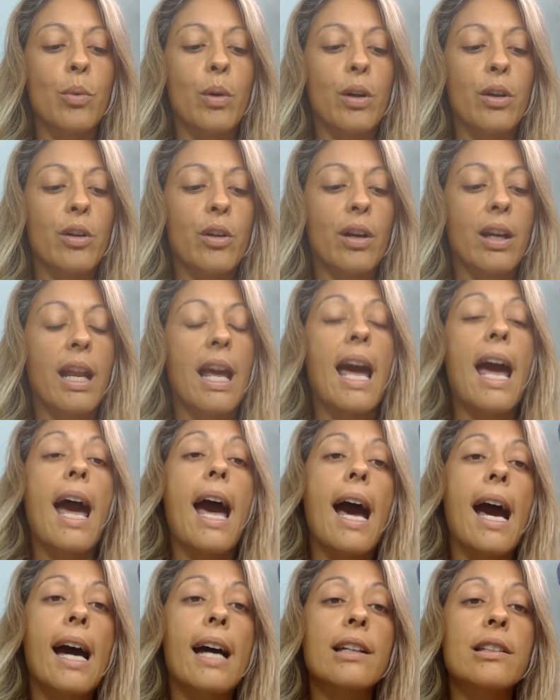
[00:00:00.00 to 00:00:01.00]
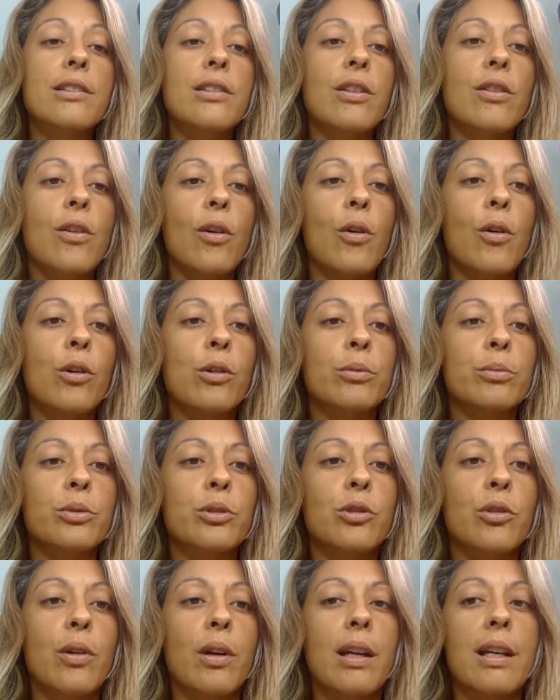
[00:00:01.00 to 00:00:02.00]
where you're going to add to the home
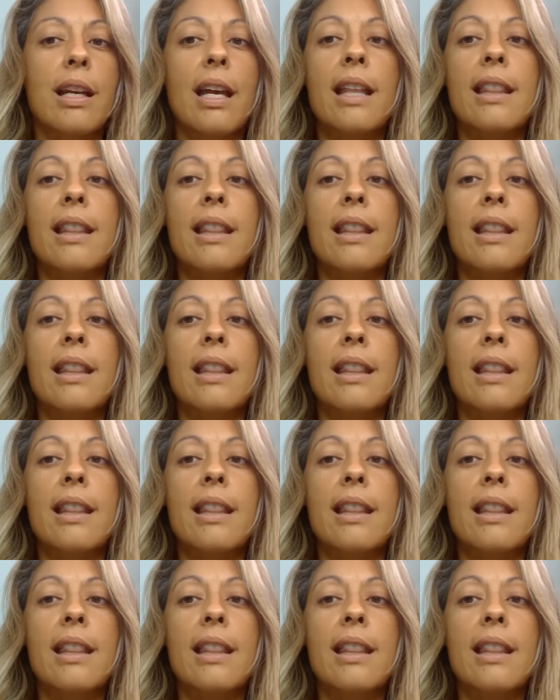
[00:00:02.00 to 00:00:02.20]
screen.